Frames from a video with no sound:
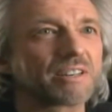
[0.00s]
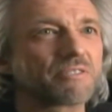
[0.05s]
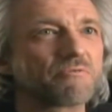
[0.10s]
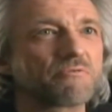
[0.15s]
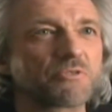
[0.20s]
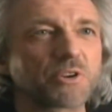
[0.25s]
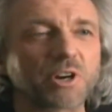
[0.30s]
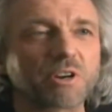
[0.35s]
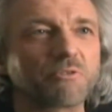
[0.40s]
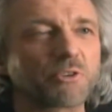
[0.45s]

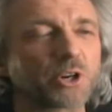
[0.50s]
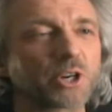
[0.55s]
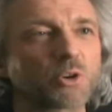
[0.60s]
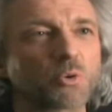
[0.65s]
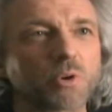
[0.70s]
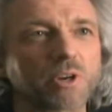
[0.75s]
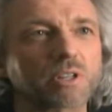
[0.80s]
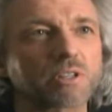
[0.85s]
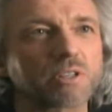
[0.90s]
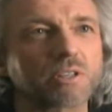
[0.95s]
very, very
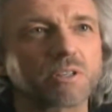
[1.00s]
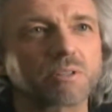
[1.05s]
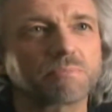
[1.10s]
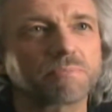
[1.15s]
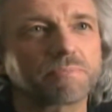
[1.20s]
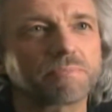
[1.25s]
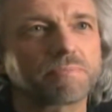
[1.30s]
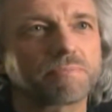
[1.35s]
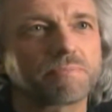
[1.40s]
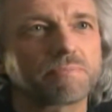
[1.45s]
quickly.
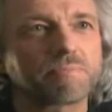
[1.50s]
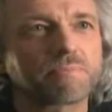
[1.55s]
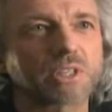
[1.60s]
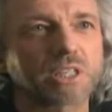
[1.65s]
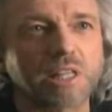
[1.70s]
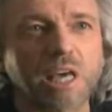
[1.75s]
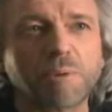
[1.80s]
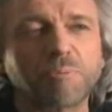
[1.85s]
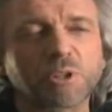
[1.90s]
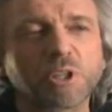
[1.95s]
It
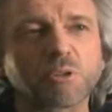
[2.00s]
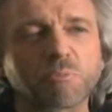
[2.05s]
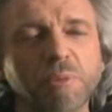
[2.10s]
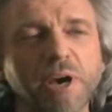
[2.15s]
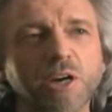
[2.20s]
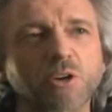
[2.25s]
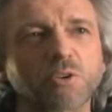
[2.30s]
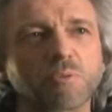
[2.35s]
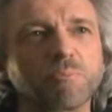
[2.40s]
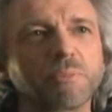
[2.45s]
can happen in a
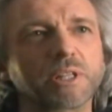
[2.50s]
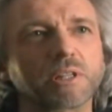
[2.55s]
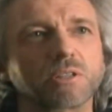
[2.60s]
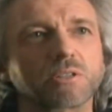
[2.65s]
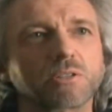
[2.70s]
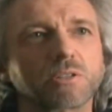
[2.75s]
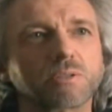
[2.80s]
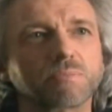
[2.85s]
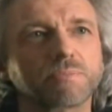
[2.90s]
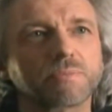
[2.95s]
matter of
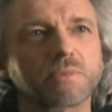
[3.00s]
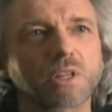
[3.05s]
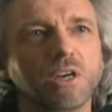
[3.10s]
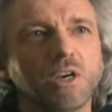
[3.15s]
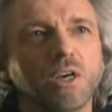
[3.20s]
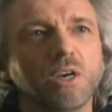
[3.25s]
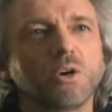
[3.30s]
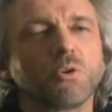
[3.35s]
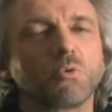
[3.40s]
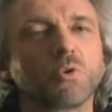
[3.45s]
minutes.
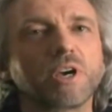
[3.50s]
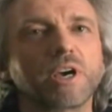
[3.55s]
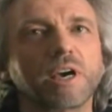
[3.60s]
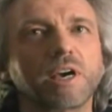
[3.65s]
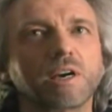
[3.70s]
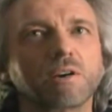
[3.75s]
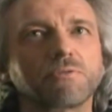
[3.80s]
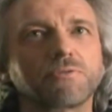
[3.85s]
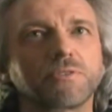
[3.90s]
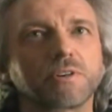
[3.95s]
We
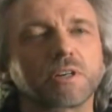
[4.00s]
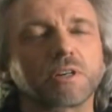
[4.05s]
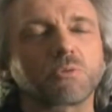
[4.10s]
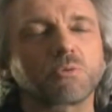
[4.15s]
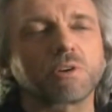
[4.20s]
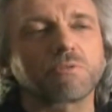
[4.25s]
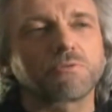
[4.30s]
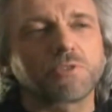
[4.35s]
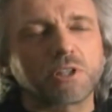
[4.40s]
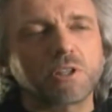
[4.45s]
have
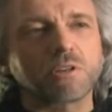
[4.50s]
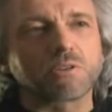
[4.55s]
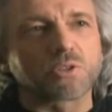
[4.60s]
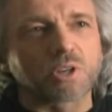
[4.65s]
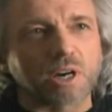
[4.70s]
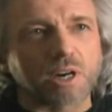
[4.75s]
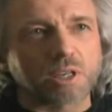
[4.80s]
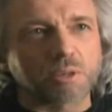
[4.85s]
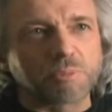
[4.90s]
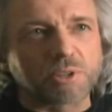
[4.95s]
video
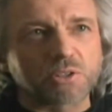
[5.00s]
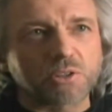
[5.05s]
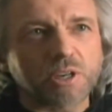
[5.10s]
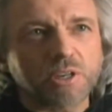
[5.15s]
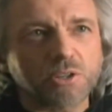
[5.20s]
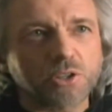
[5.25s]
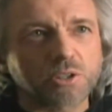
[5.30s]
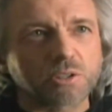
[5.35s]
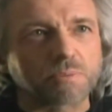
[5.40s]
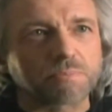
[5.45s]

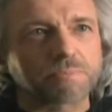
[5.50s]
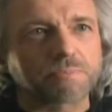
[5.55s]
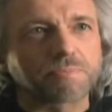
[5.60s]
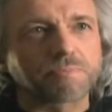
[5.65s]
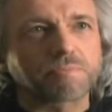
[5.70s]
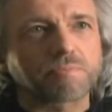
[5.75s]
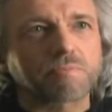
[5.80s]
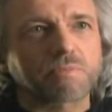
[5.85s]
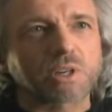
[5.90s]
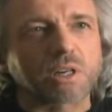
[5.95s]
documentation
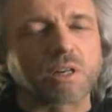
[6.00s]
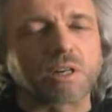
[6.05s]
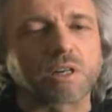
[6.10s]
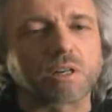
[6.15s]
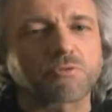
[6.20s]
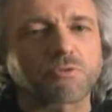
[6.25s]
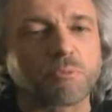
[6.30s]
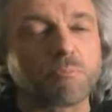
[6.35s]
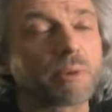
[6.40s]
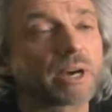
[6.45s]

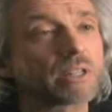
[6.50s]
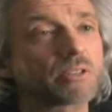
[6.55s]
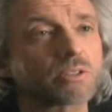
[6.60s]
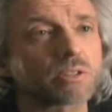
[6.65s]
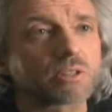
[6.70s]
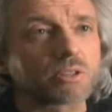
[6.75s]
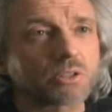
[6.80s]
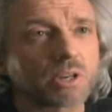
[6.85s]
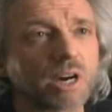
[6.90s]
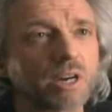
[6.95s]
from
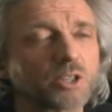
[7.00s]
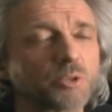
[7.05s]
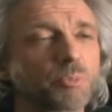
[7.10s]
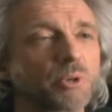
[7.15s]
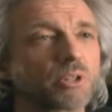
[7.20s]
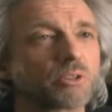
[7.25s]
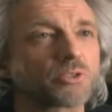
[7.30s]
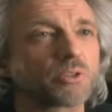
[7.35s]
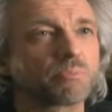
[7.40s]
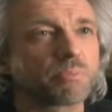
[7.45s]
medicineless
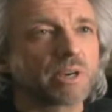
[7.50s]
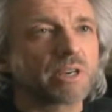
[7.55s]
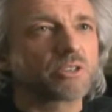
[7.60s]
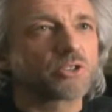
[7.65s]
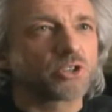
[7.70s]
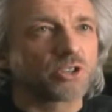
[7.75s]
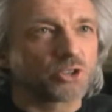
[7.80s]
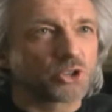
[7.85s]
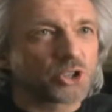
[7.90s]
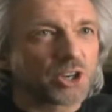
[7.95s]
hospitals in
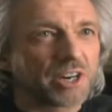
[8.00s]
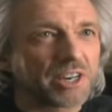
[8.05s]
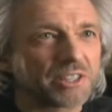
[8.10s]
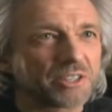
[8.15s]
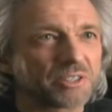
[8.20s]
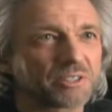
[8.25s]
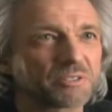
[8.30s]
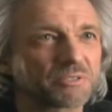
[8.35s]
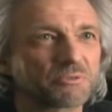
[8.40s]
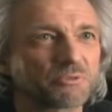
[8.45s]
Beijing,
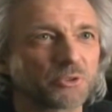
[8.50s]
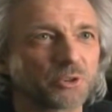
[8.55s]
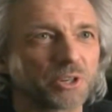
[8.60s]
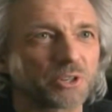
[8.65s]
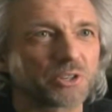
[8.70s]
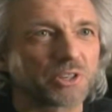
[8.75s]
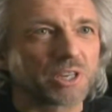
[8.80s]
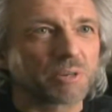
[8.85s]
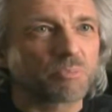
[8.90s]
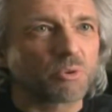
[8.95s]
China, for
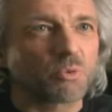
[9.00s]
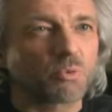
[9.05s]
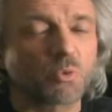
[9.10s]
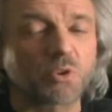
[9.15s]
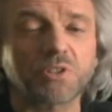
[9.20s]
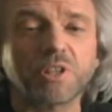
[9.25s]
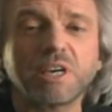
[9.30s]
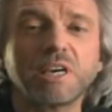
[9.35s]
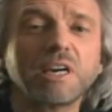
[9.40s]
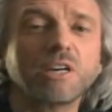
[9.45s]
example,
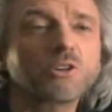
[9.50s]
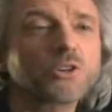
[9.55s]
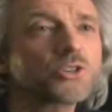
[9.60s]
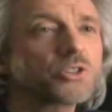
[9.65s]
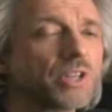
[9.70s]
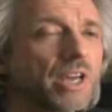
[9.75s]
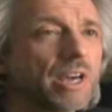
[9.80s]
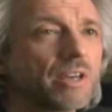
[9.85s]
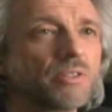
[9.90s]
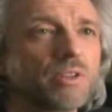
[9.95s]
where they
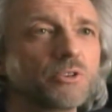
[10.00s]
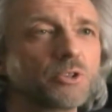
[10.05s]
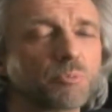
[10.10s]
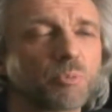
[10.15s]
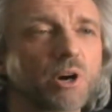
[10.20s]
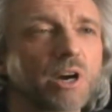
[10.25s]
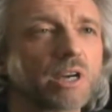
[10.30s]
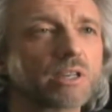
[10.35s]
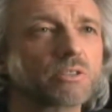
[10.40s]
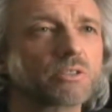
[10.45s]
understand these
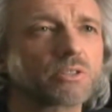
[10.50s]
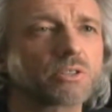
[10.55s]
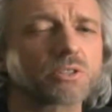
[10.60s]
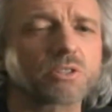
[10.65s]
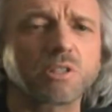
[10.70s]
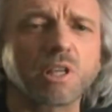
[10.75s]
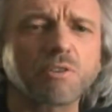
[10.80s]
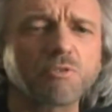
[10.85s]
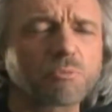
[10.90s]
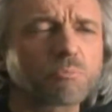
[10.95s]
practices
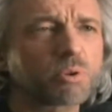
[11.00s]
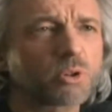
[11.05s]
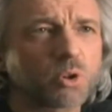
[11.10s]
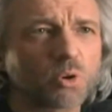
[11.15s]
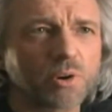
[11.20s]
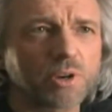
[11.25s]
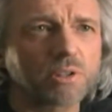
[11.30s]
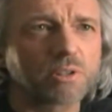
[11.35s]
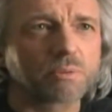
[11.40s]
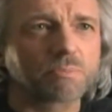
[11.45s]
and they've
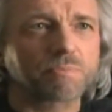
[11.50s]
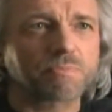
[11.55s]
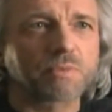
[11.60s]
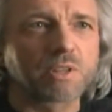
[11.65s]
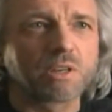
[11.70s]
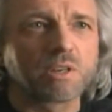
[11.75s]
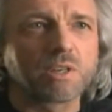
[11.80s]
employed them